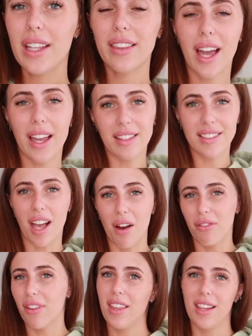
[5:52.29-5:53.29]
that
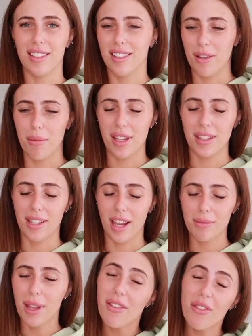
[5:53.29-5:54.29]
itself, I think, is gonna be a
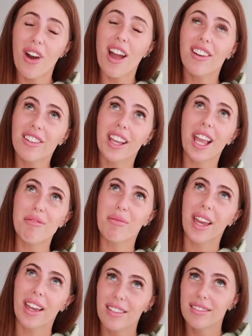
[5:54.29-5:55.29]
6. But either way, I'm gonna keep
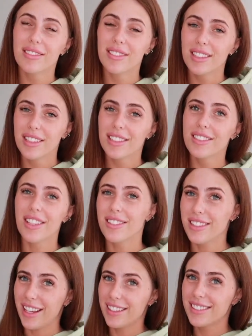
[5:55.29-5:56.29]
it. So
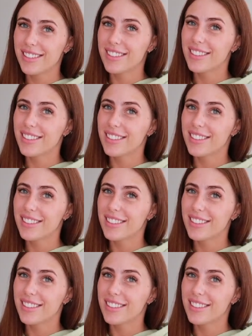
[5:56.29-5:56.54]
6.